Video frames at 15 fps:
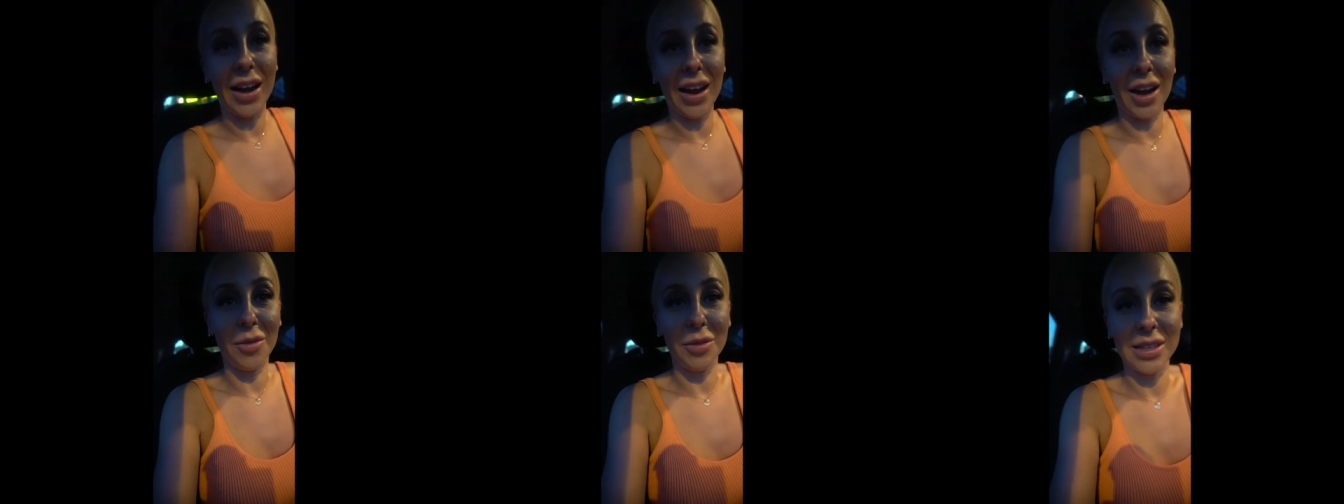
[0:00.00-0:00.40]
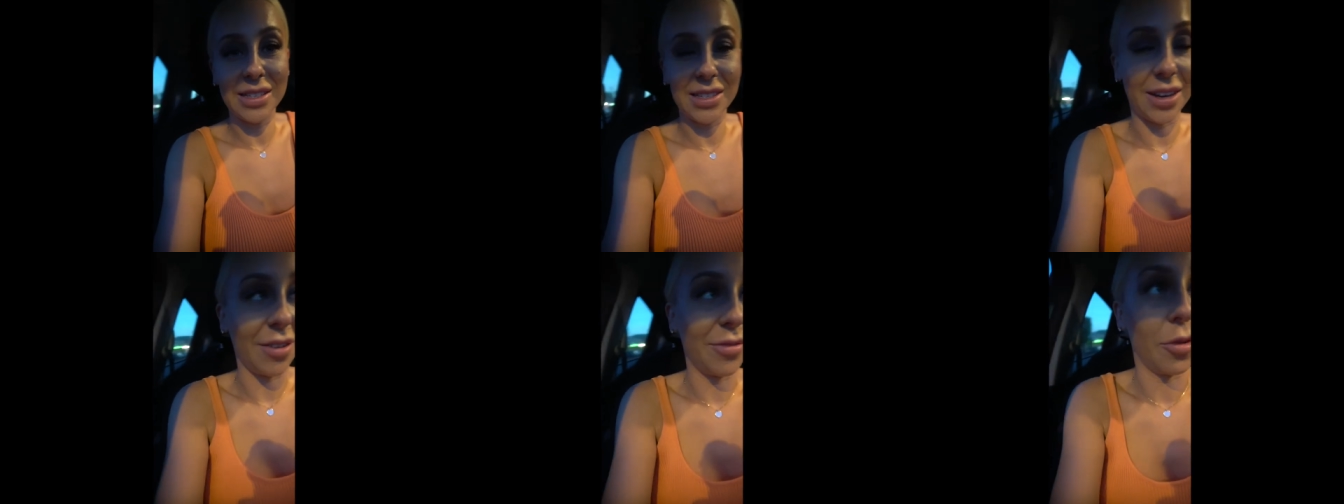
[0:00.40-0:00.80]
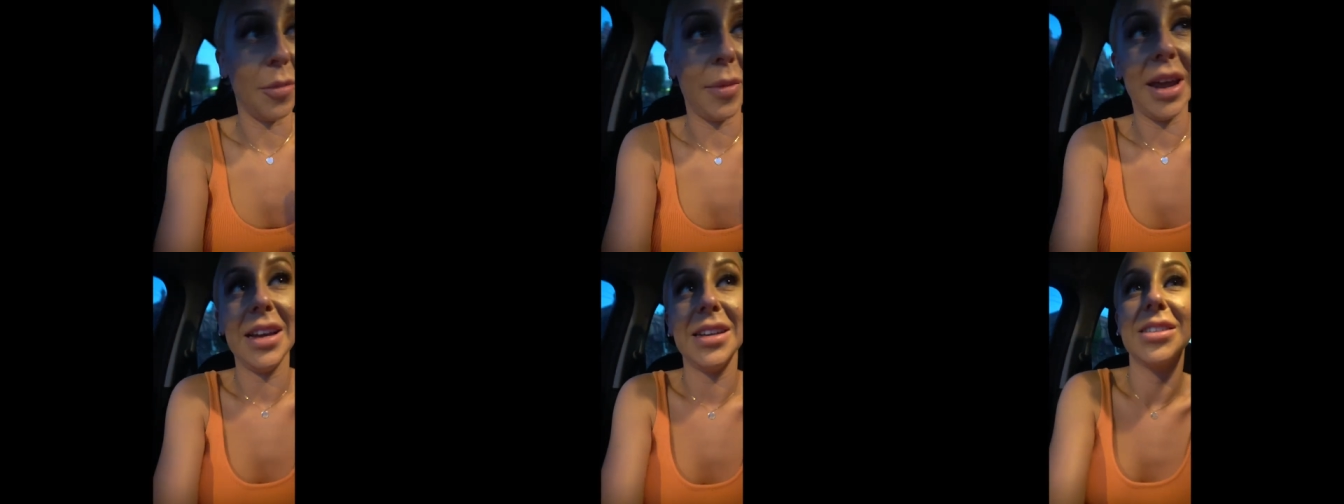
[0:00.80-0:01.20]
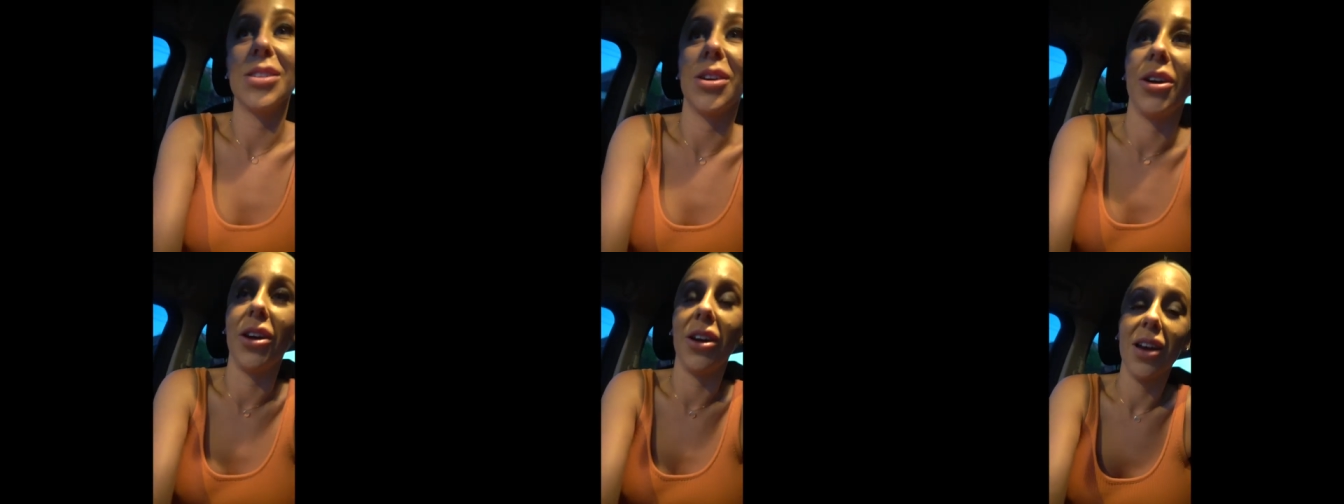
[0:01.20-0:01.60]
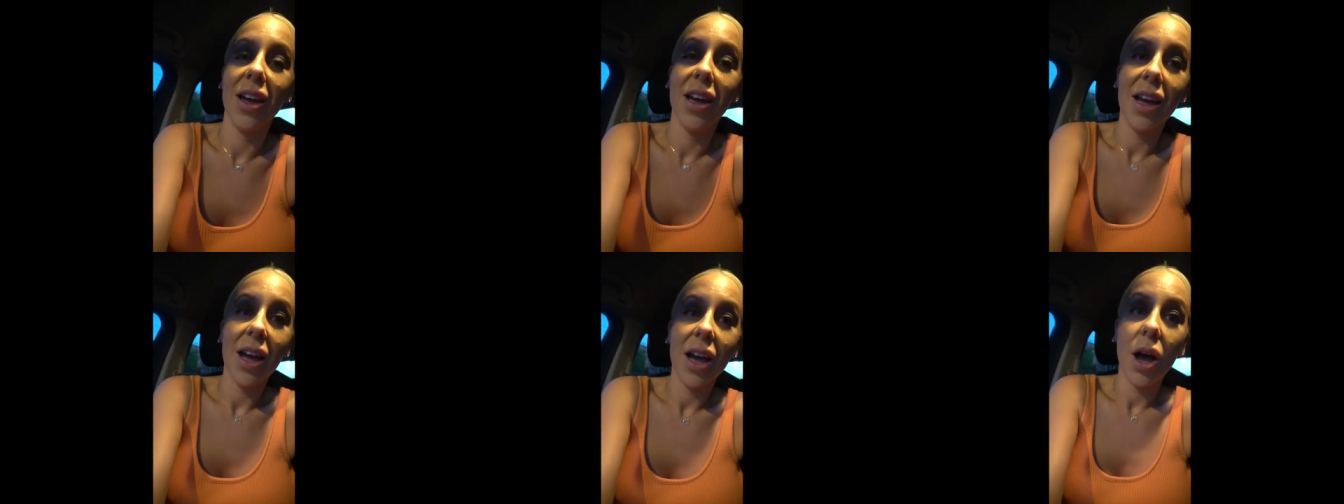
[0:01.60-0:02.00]
now with stuff on me. So,
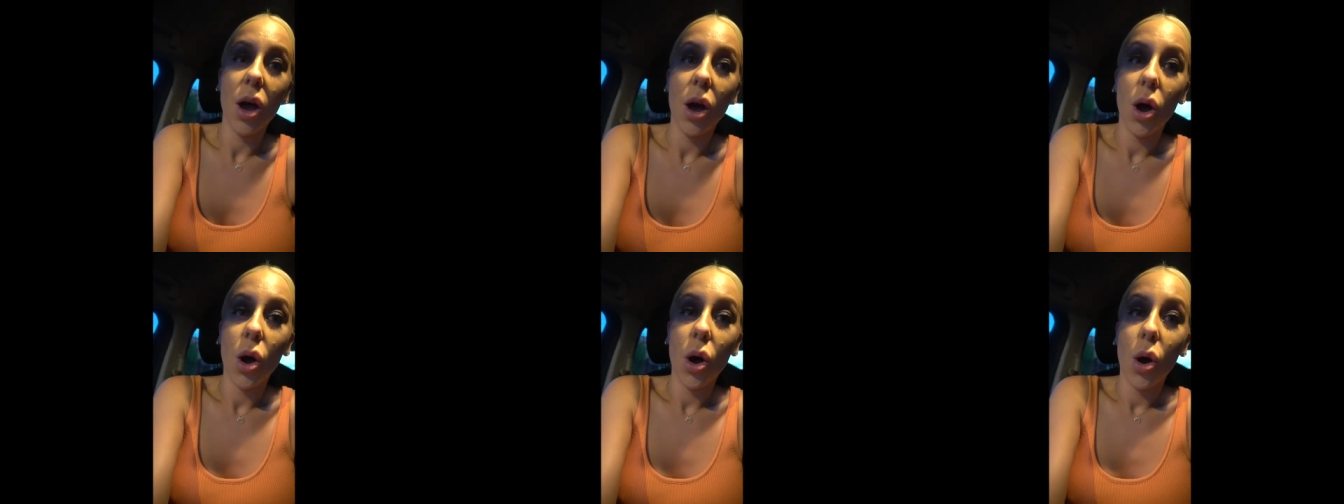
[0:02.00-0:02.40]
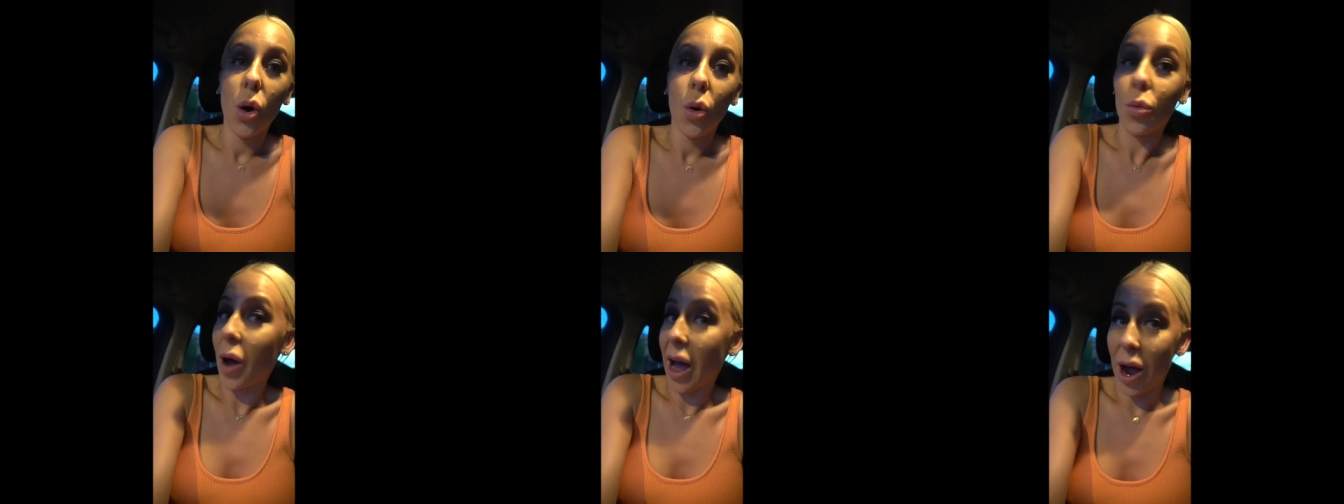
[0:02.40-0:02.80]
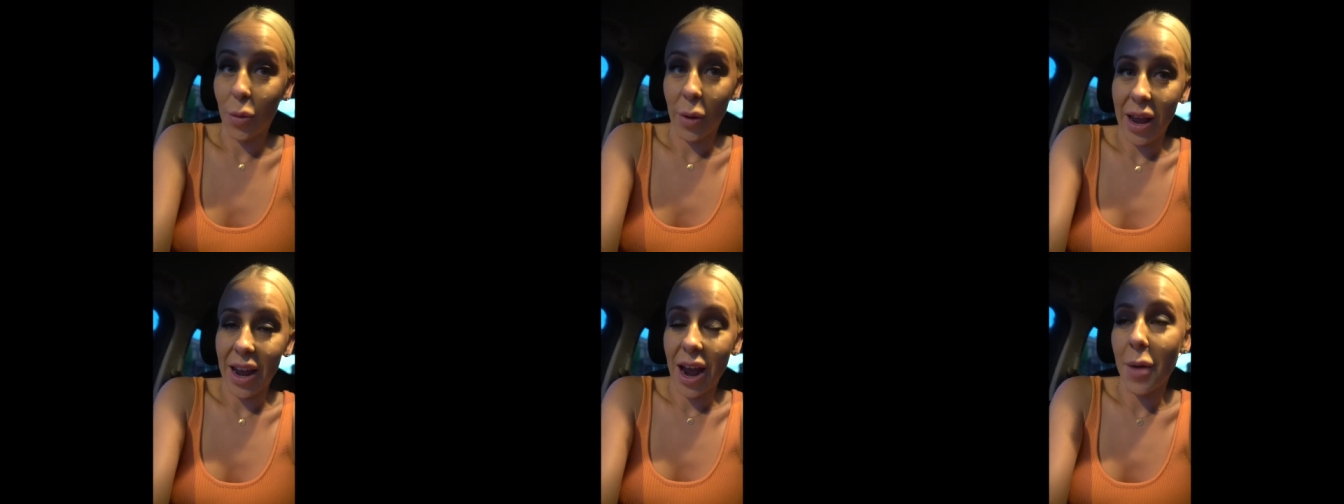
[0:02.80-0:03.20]
wowie.